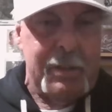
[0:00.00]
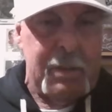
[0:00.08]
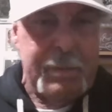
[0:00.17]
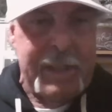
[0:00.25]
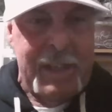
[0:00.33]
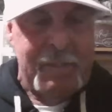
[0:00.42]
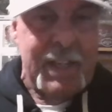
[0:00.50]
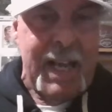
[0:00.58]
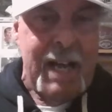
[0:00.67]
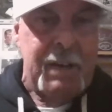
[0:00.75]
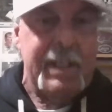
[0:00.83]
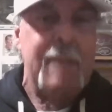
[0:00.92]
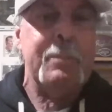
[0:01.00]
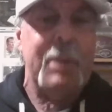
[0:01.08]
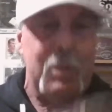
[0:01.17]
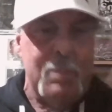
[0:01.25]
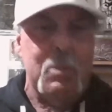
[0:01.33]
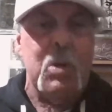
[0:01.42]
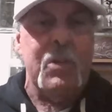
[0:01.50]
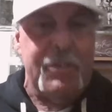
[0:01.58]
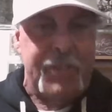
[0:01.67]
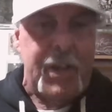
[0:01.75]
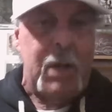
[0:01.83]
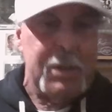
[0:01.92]
bit every now and then, but we're moving
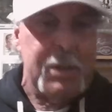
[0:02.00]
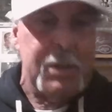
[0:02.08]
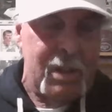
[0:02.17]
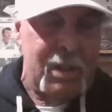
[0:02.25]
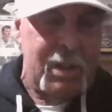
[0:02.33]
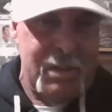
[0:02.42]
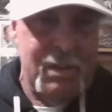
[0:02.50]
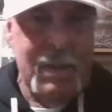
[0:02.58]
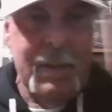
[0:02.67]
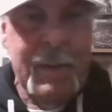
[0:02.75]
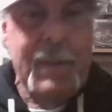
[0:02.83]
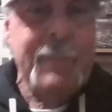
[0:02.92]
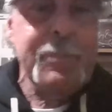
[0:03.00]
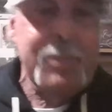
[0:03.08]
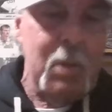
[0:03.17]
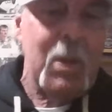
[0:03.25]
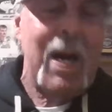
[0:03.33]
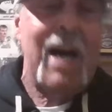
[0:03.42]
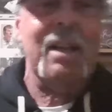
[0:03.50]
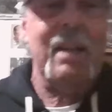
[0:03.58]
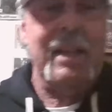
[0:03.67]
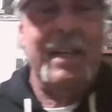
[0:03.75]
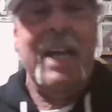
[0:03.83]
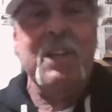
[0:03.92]
forward. So, well,
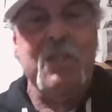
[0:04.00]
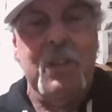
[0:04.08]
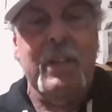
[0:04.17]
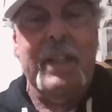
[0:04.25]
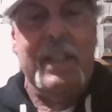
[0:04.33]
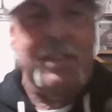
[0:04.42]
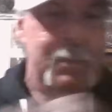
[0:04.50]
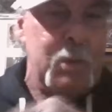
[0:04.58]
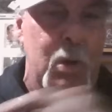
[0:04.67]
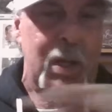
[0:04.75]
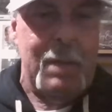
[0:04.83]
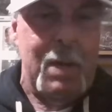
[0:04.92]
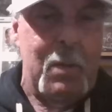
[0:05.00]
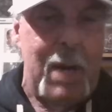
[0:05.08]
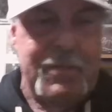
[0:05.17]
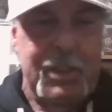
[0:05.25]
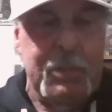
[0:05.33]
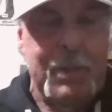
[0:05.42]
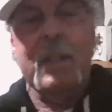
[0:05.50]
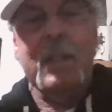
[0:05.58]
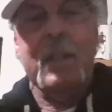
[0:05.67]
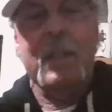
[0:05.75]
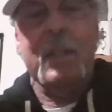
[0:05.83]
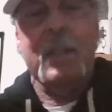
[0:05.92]
occasionally as I'm talking to my wife, you can be
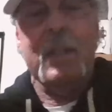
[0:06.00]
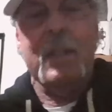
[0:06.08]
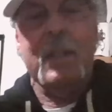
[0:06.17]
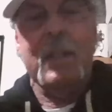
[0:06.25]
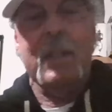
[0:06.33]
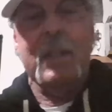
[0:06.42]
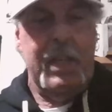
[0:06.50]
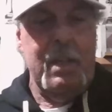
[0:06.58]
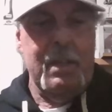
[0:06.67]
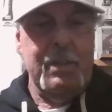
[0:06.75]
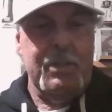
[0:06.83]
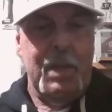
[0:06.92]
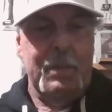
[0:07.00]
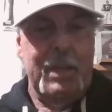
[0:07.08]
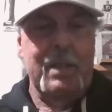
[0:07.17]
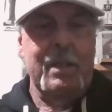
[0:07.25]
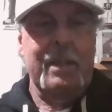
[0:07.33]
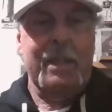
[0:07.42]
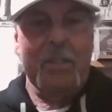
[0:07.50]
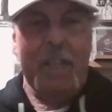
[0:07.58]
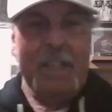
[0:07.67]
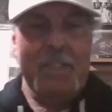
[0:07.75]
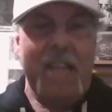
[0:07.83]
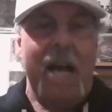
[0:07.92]
like, see what I mean? It's
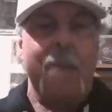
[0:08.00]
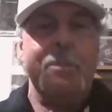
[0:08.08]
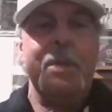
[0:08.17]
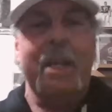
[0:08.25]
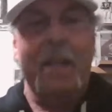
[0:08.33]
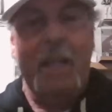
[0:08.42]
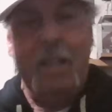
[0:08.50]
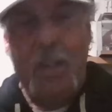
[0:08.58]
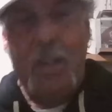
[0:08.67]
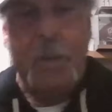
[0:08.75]
like stopping and then going